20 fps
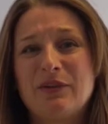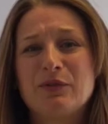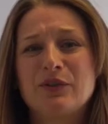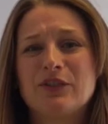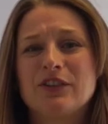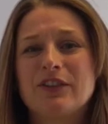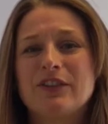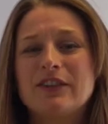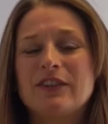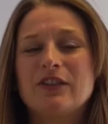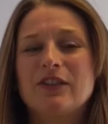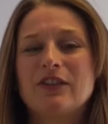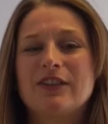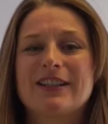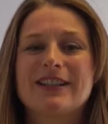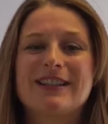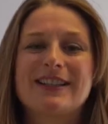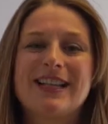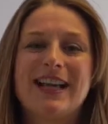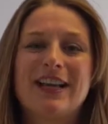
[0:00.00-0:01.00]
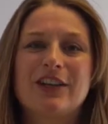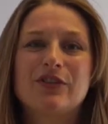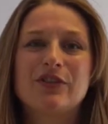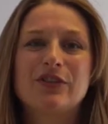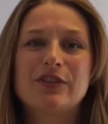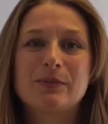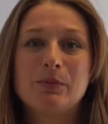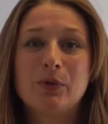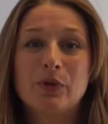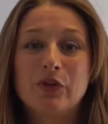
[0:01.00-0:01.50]
they want something that looks as
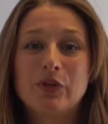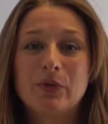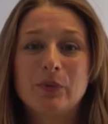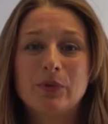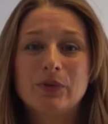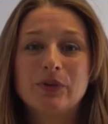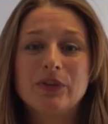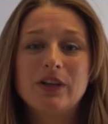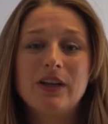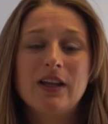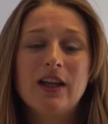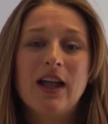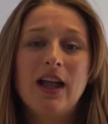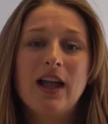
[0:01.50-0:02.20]
natural as possible.